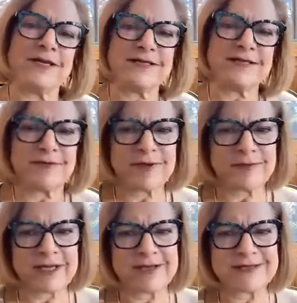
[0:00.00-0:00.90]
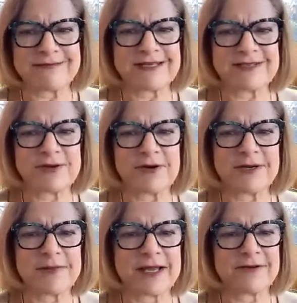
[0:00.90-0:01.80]
going to sit with my husband and
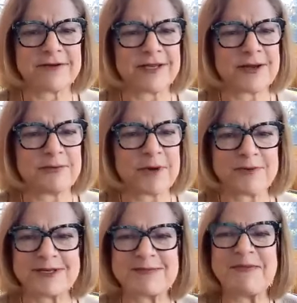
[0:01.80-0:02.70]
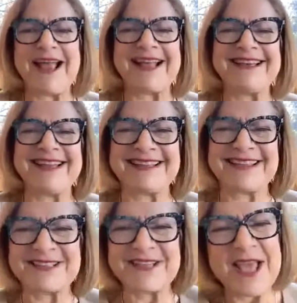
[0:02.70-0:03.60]
talk about, you know, what we're
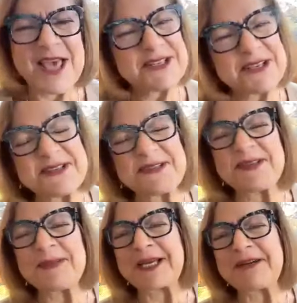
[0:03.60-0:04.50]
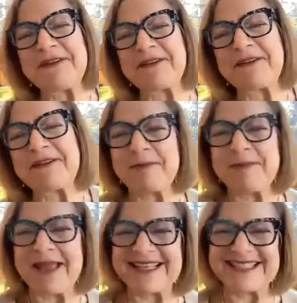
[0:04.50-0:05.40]
spending." That doesn't seem like a very
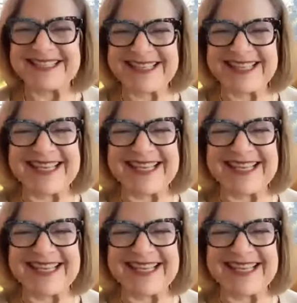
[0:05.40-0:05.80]
romantic